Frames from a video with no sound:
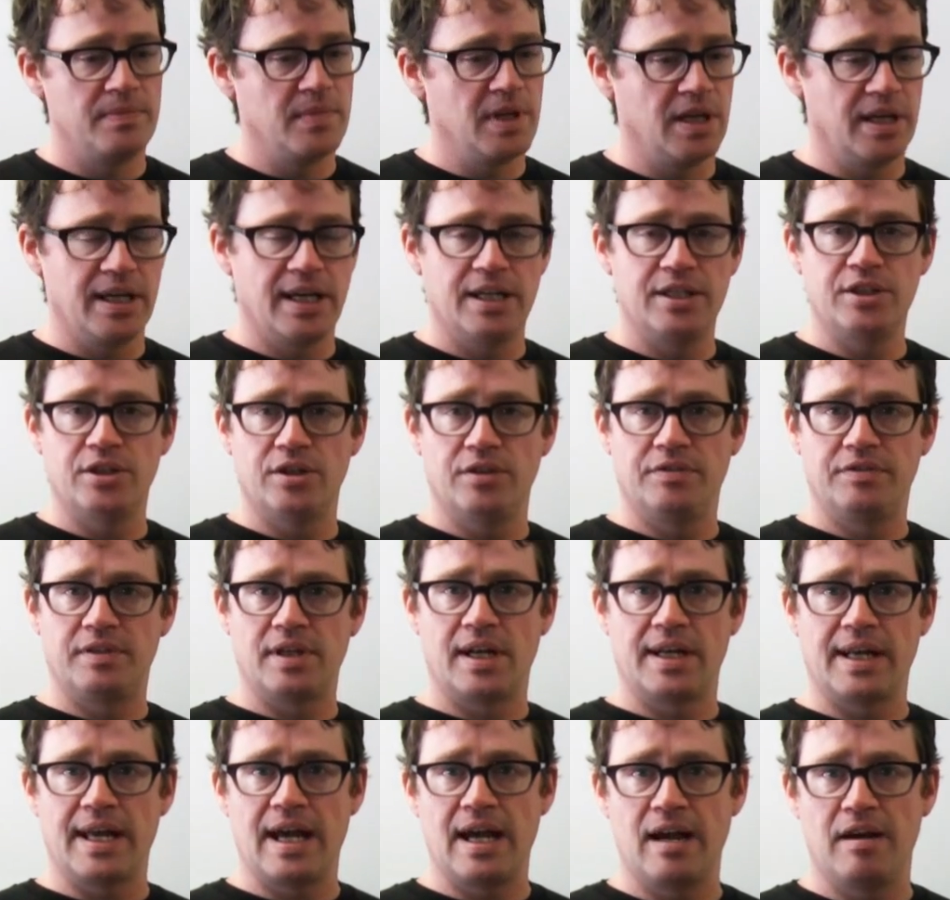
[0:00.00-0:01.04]
Again, you've
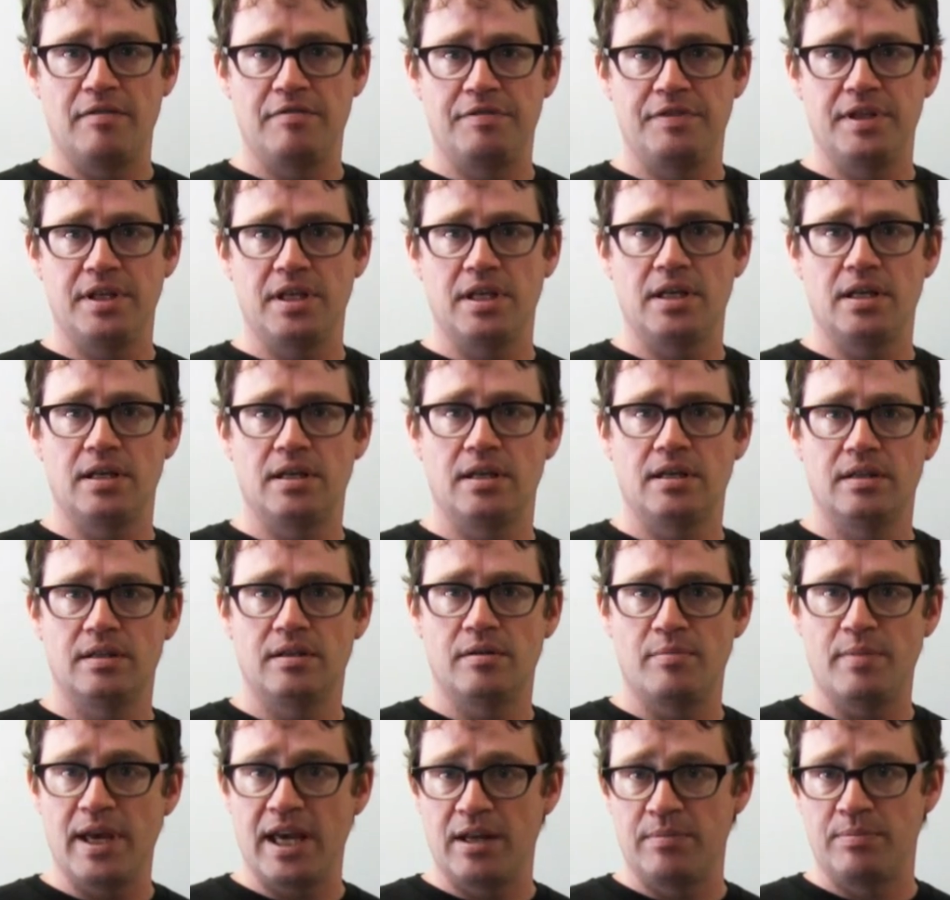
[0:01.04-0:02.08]
got to have the
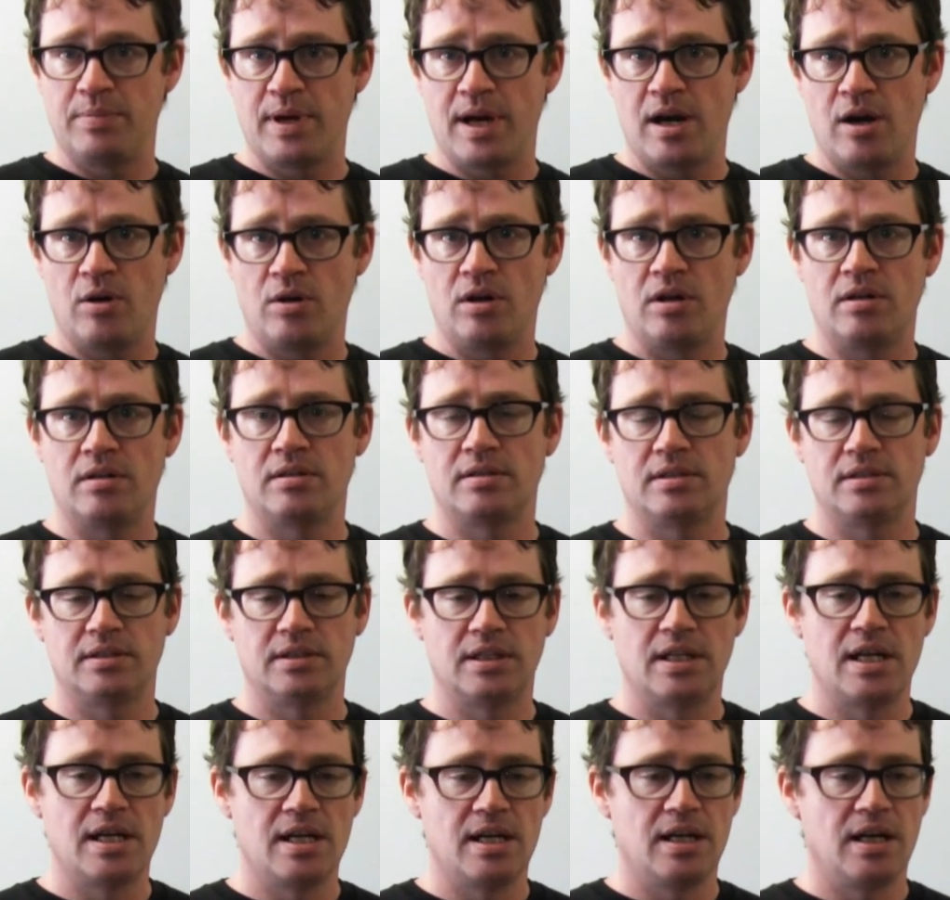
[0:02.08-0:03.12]
manpower,
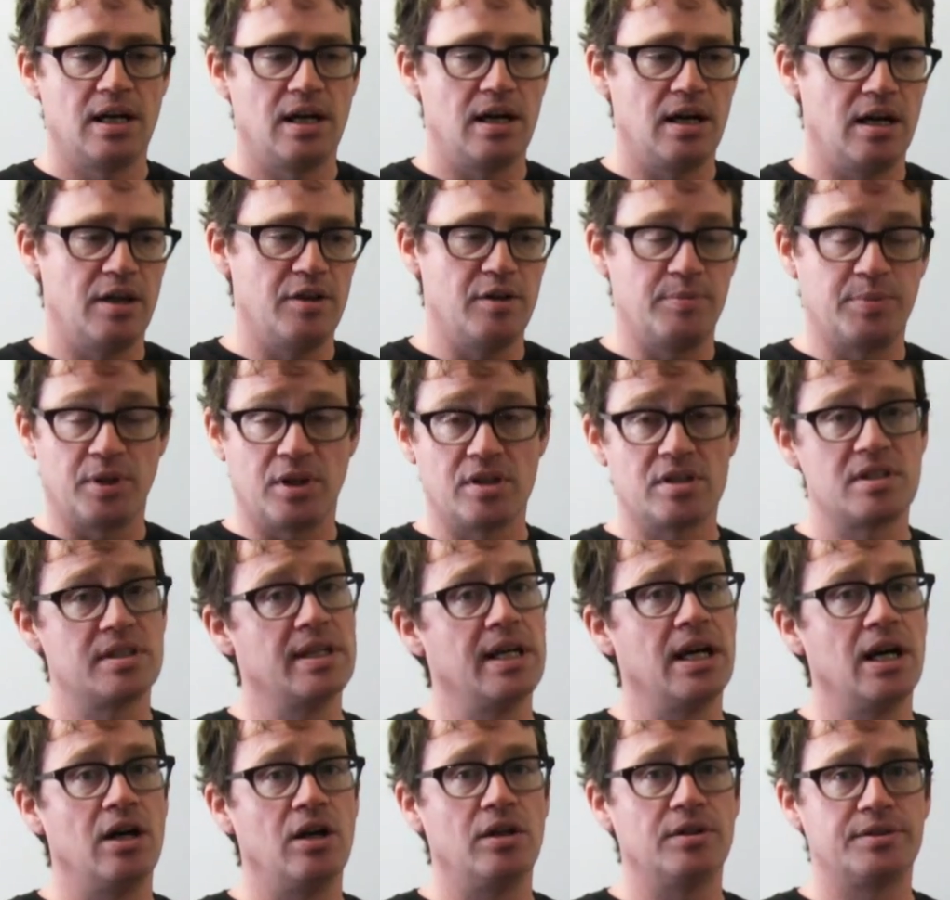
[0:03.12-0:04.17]
the
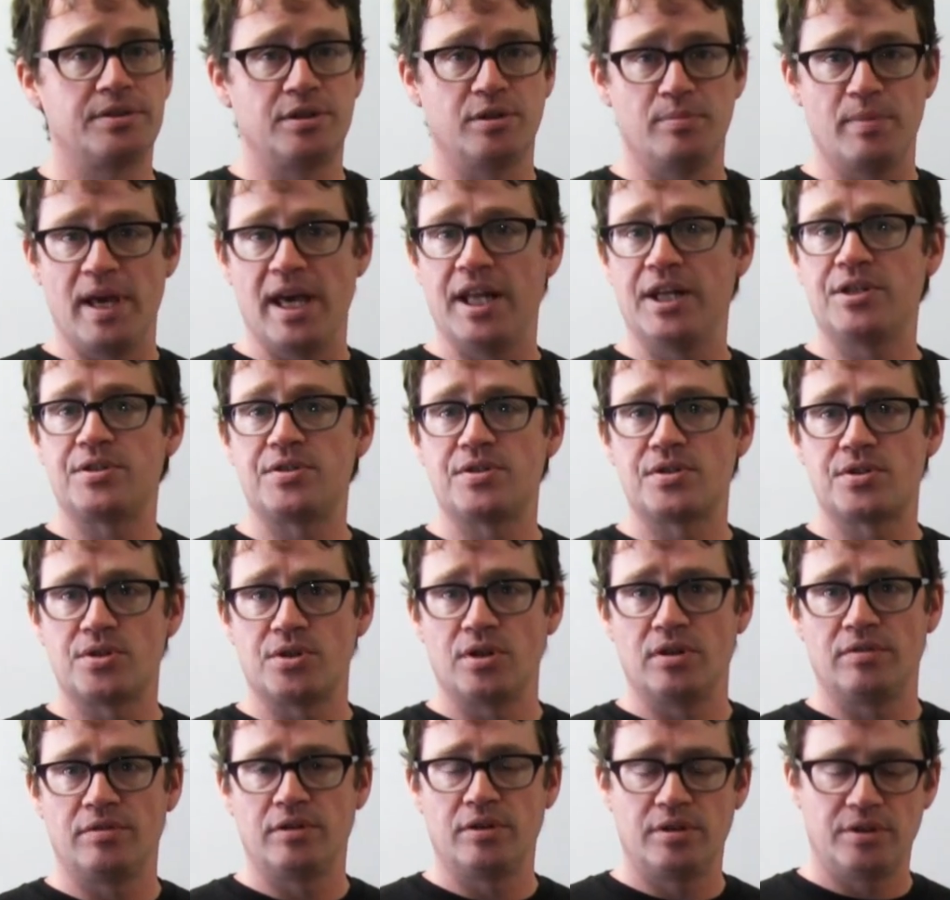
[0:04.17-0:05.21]
personnel to manage the
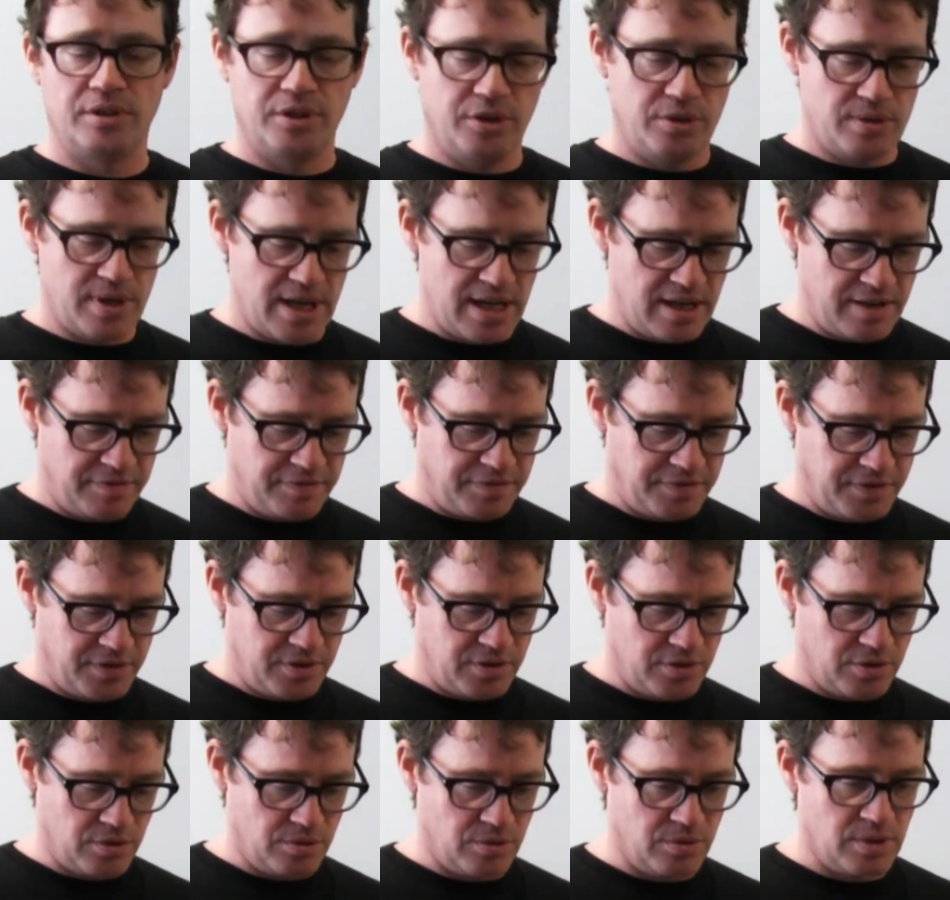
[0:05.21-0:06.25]
server. You have
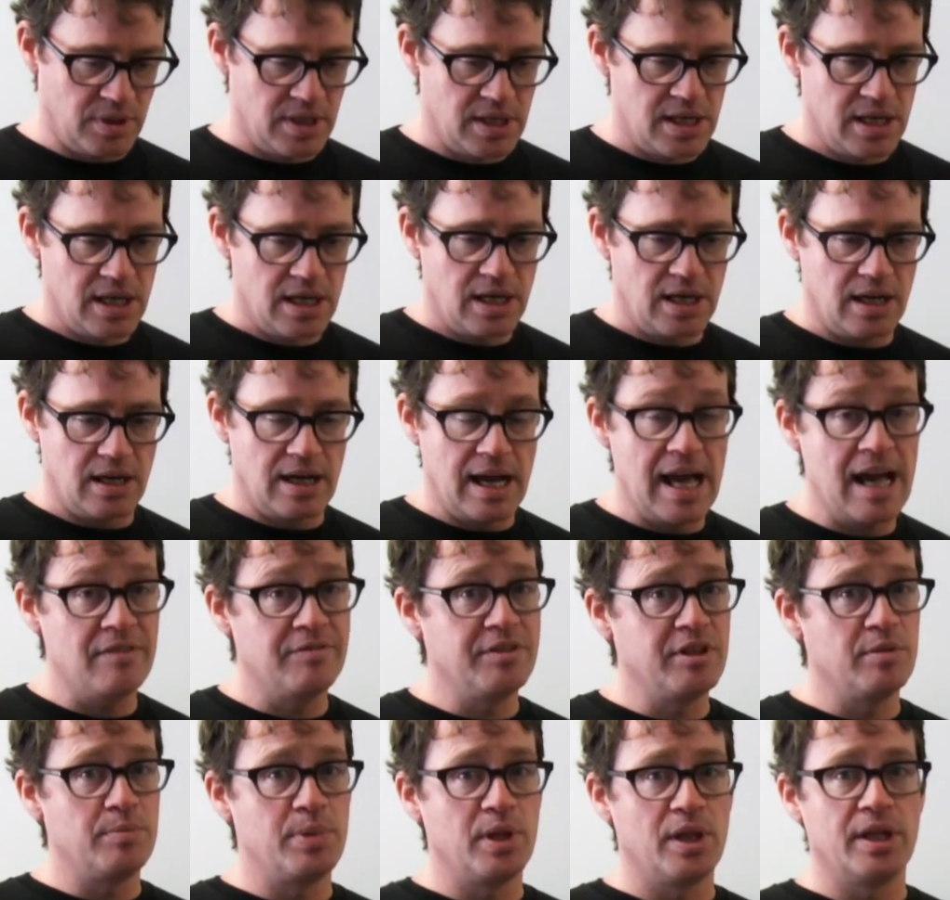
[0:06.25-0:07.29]
to have
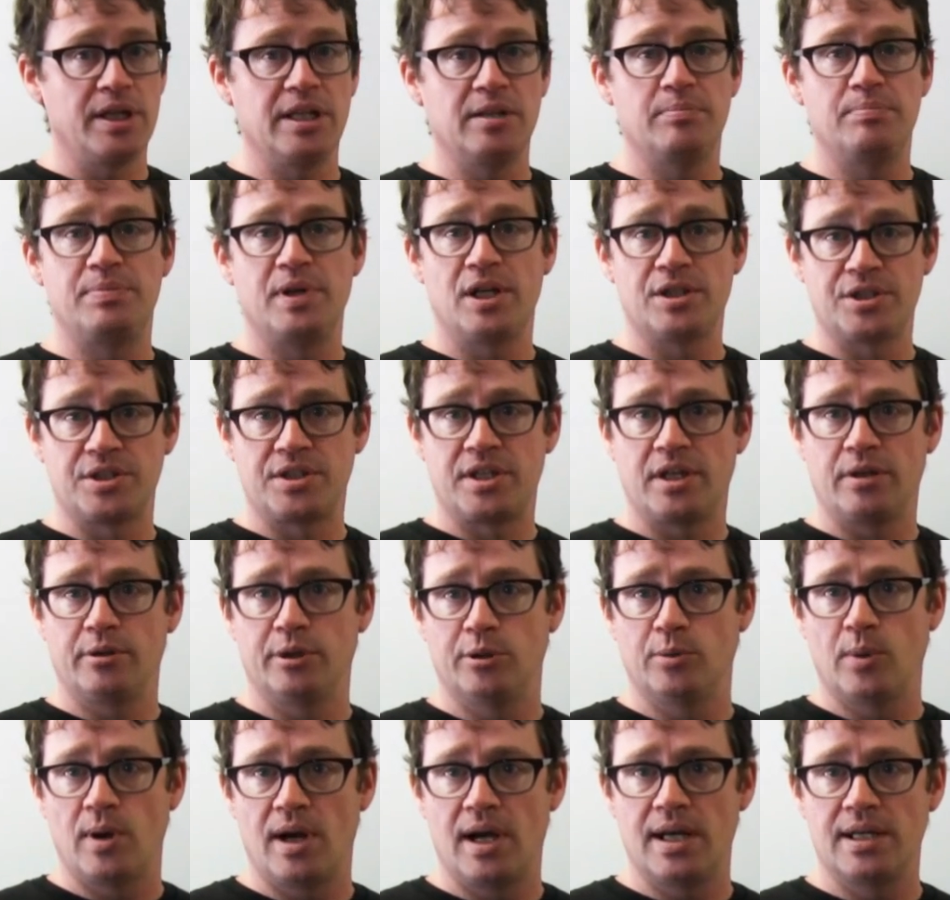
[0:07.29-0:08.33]
the ability,
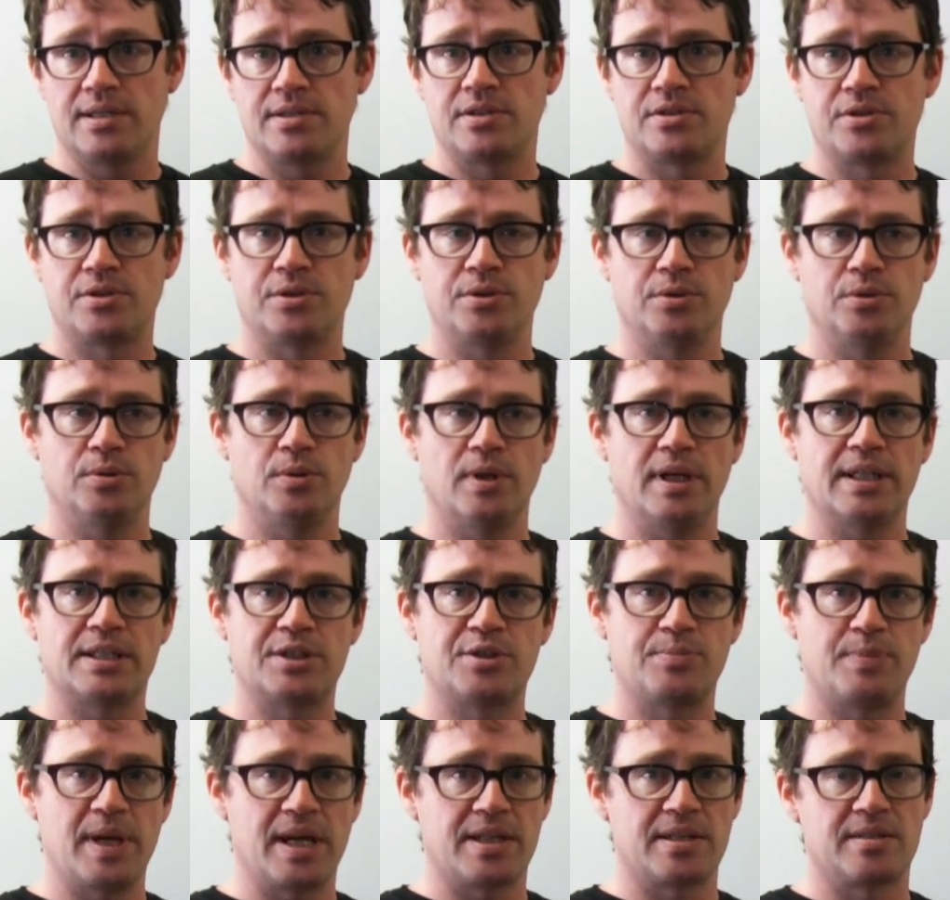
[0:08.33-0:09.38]
budgetary-wise, to
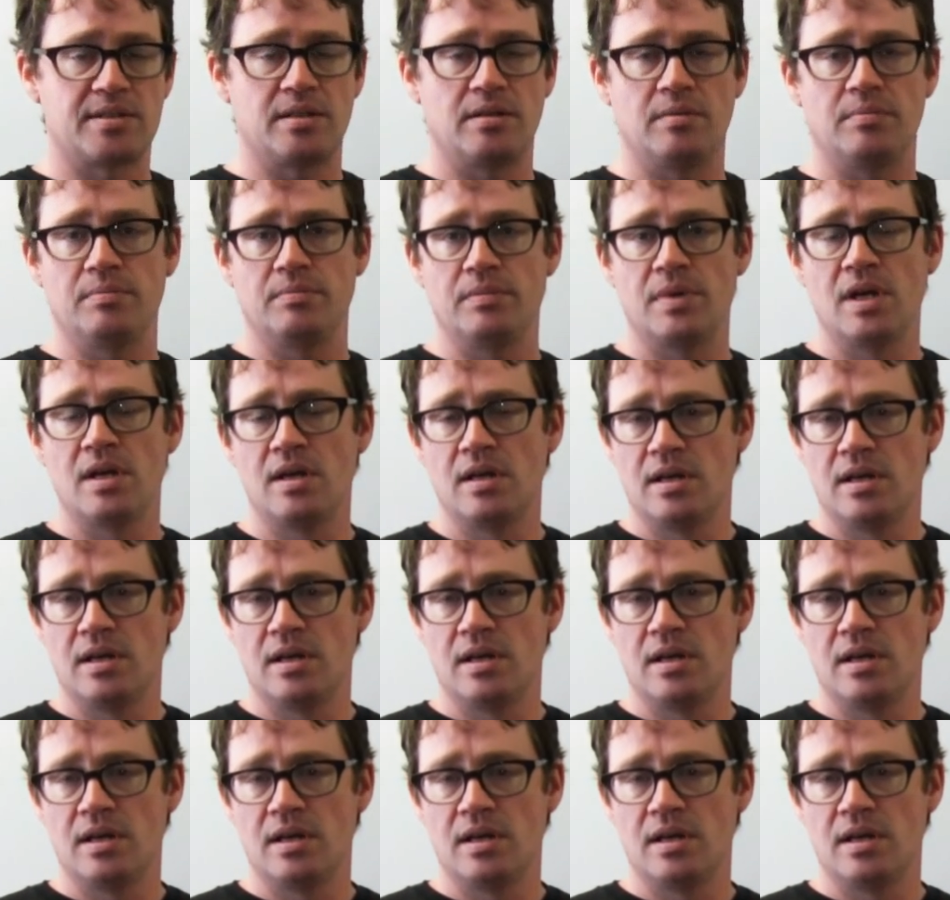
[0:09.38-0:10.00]
expect some